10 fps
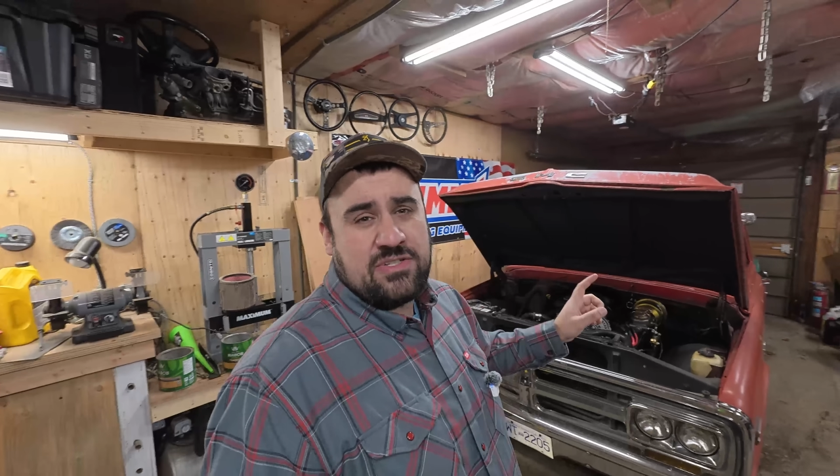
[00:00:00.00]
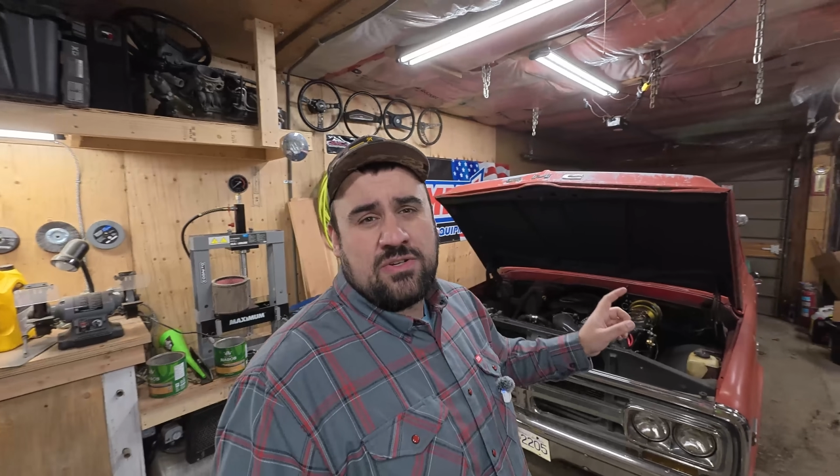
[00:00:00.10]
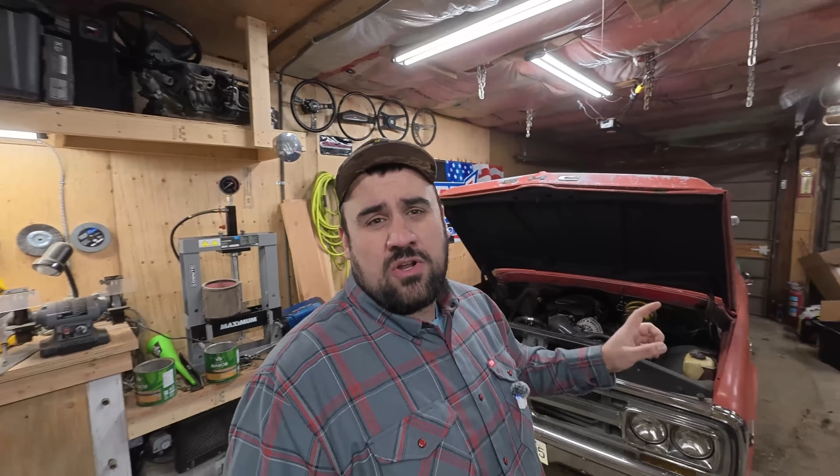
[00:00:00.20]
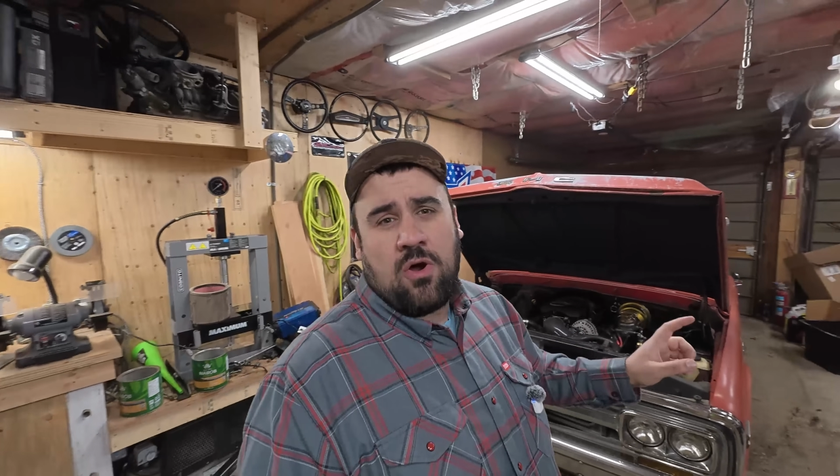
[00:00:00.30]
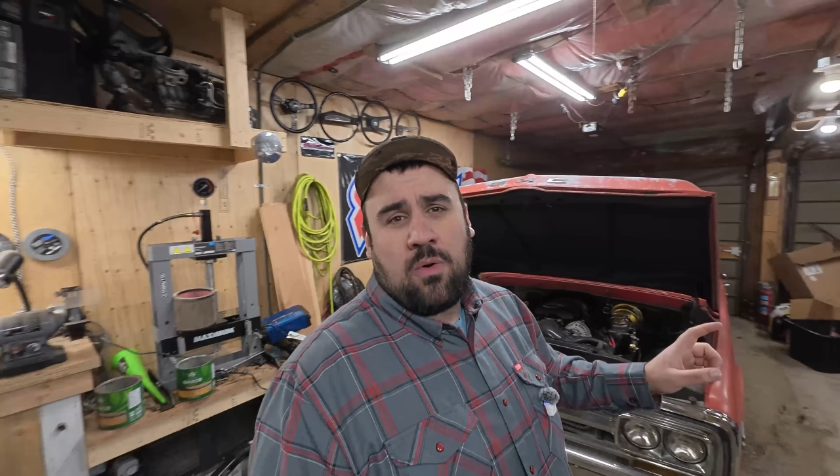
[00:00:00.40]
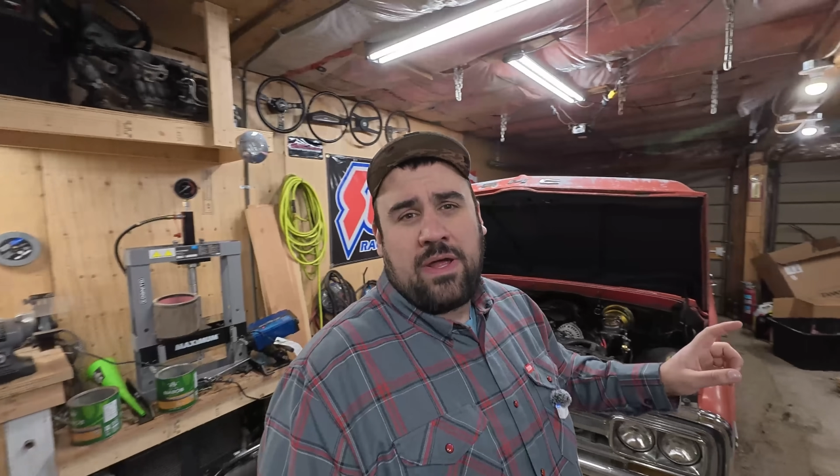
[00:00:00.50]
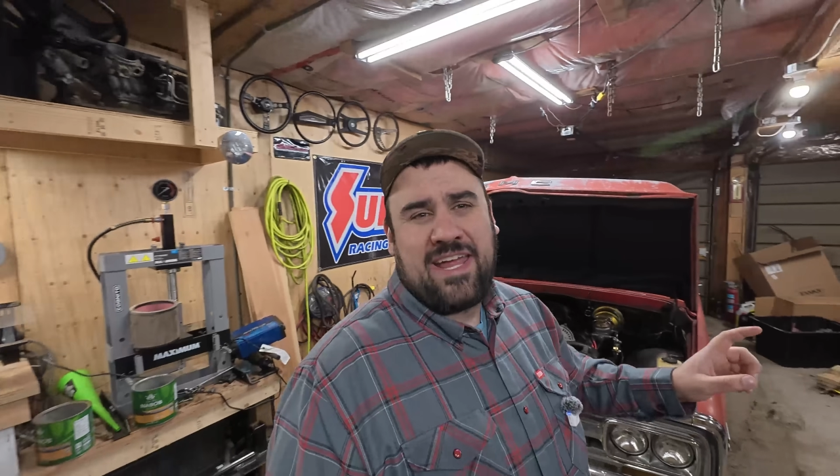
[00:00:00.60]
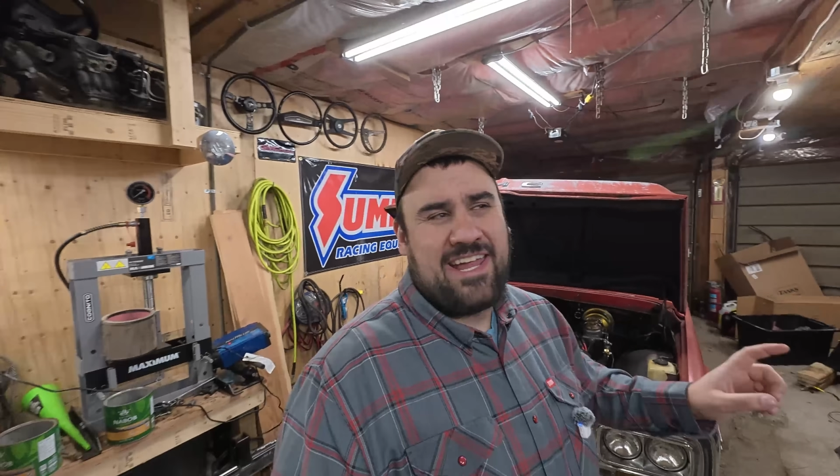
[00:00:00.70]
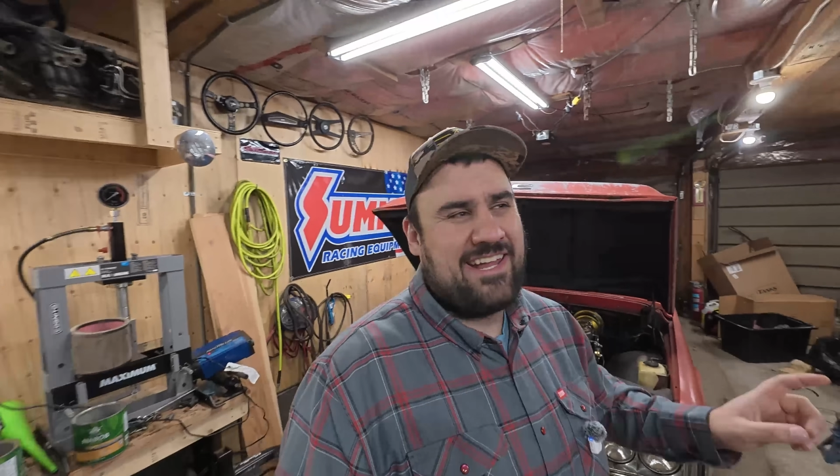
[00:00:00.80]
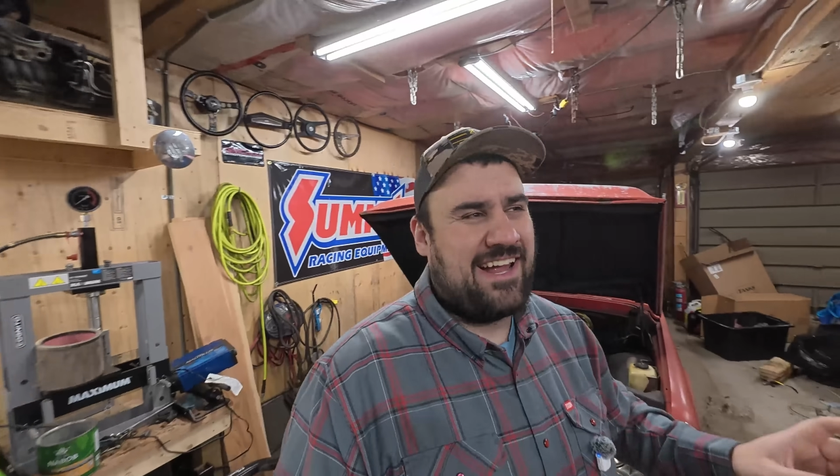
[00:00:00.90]
to do know,
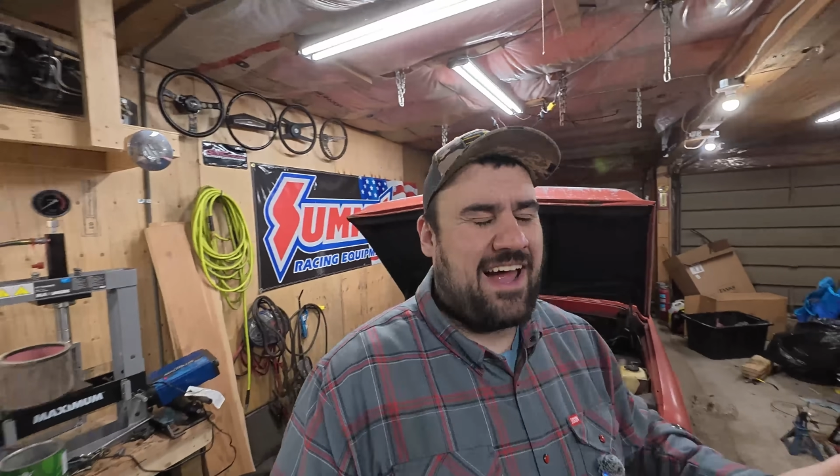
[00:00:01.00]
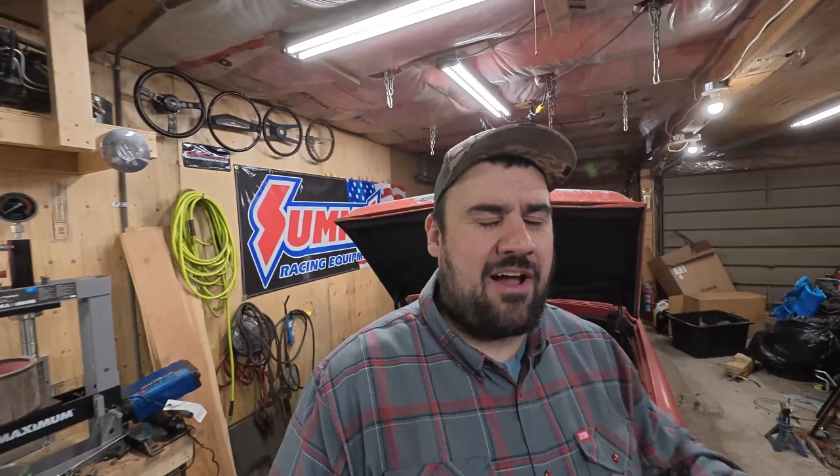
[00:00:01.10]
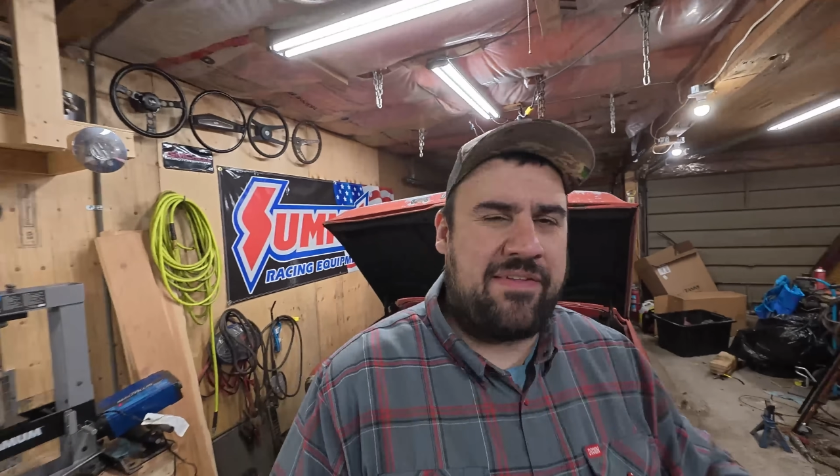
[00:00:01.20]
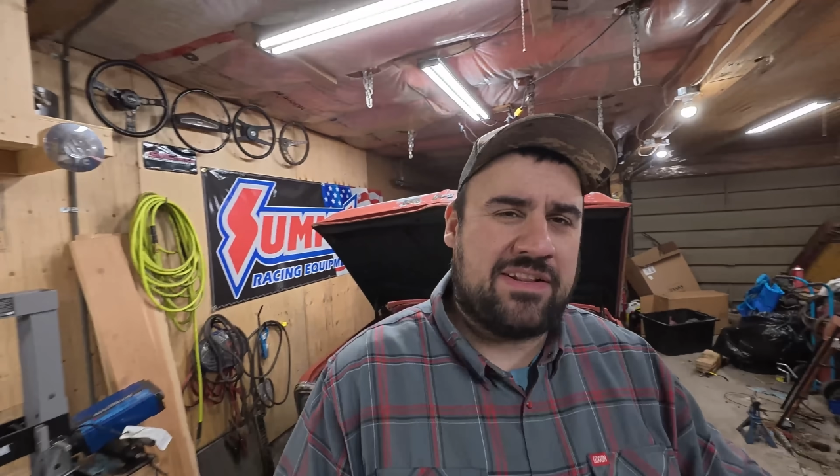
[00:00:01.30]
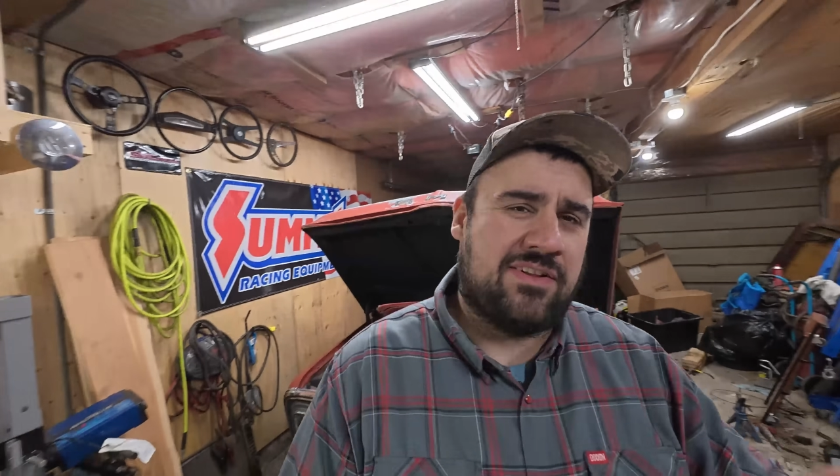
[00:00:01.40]
I don't think